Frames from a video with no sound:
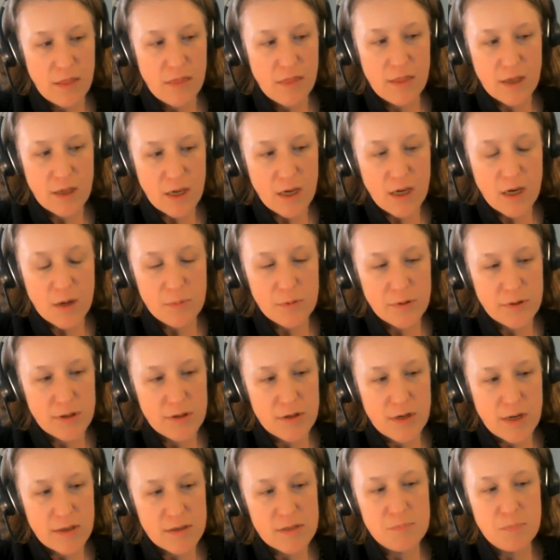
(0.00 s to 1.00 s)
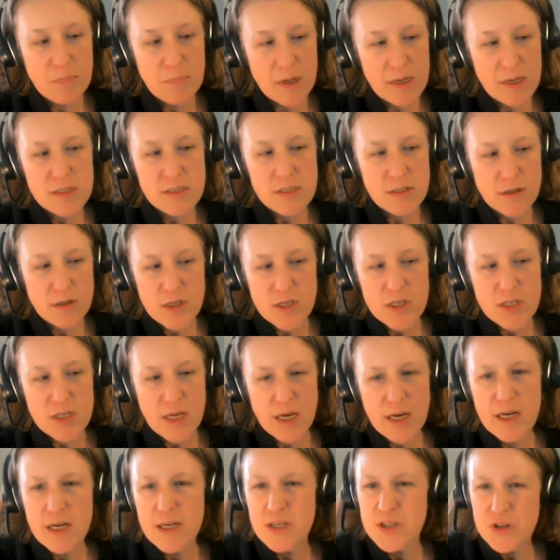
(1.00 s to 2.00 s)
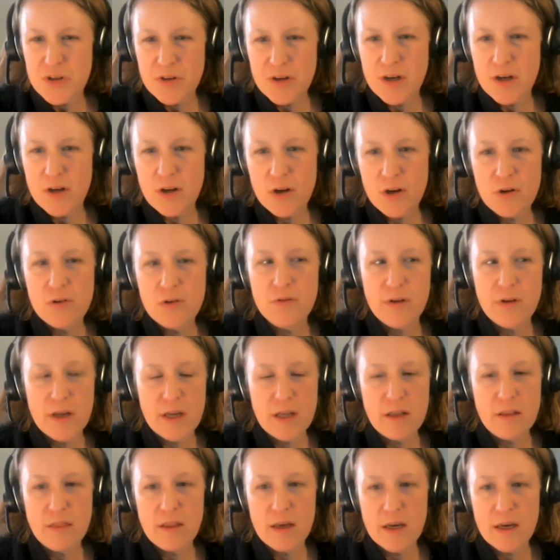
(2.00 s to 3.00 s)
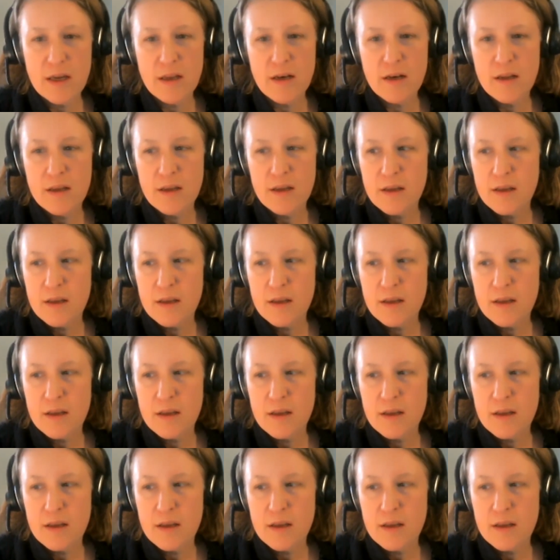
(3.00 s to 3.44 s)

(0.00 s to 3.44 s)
think a couple of years, it might have started kind of during COVID, that